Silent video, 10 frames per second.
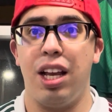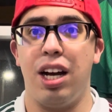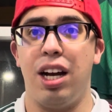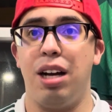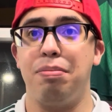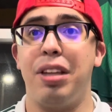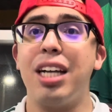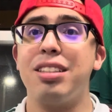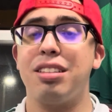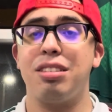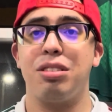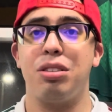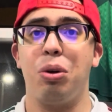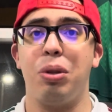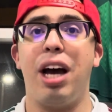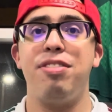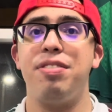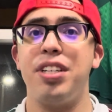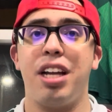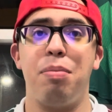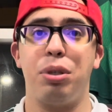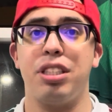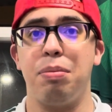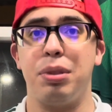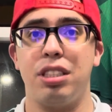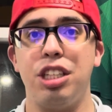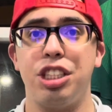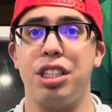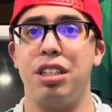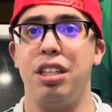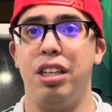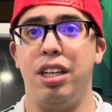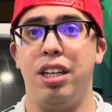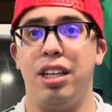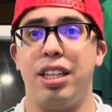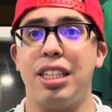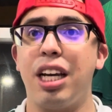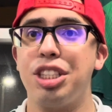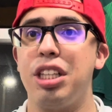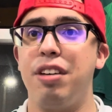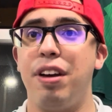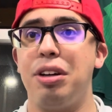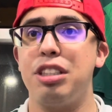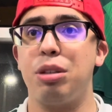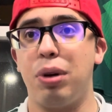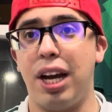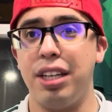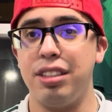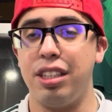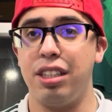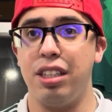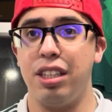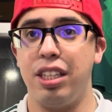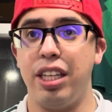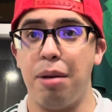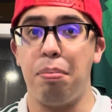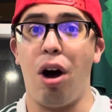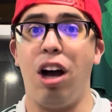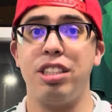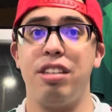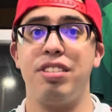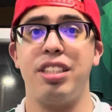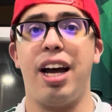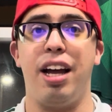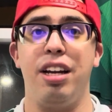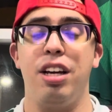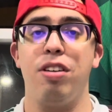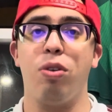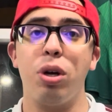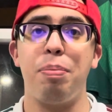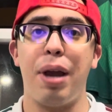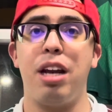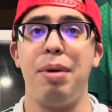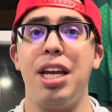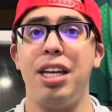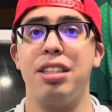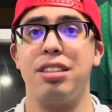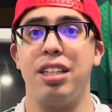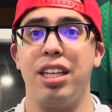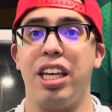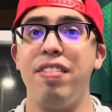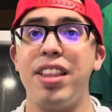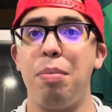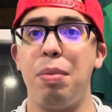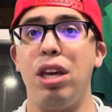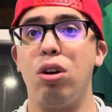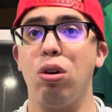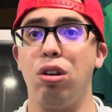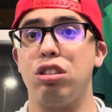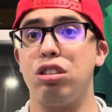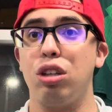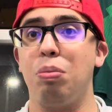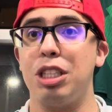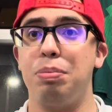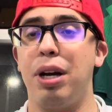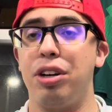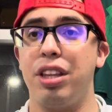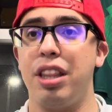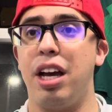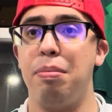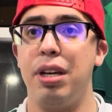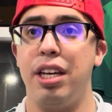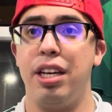That 59% possession, that's actually a very surprising yet positive stat for the Panamanians, given that Mexico looked so much better than them